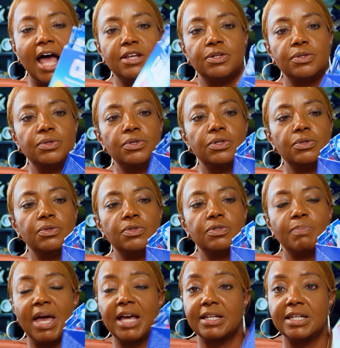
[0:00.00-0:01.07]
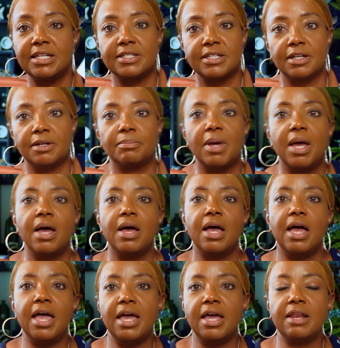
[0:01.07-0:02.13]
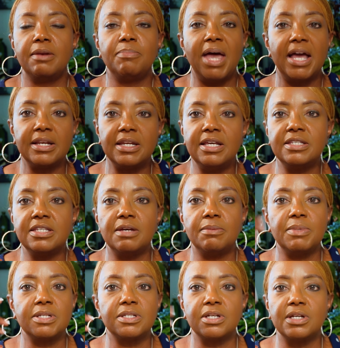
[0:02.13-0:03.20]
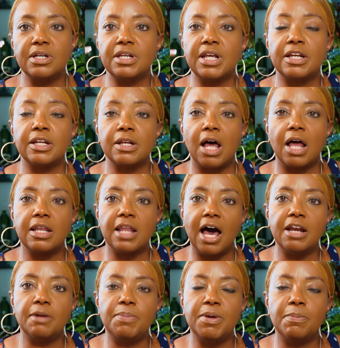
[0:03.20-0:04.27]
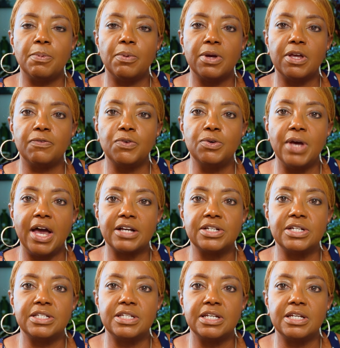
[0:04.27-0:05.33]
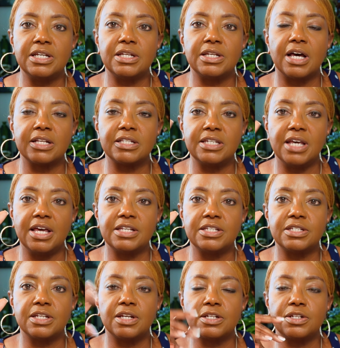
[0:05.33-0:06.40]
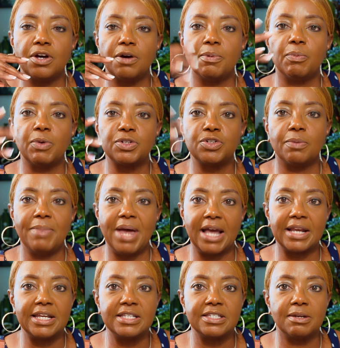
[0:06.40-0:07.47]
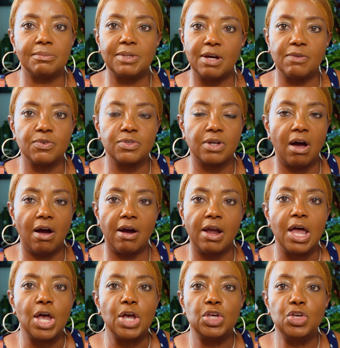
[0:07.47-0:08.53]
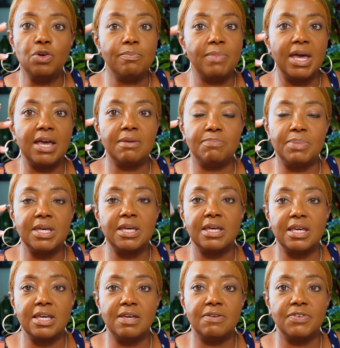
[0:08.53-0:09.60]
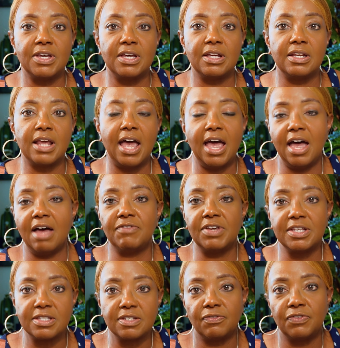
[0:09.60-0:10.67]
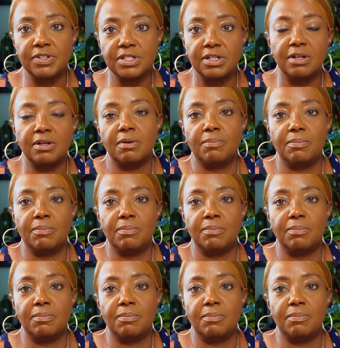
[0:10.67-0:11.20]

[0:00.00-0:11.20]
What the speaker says: I do use magnesium. And magnesium is good, and a lot of people, if you actually did a test to determine what your magnesium levels are, you may be even have insufficient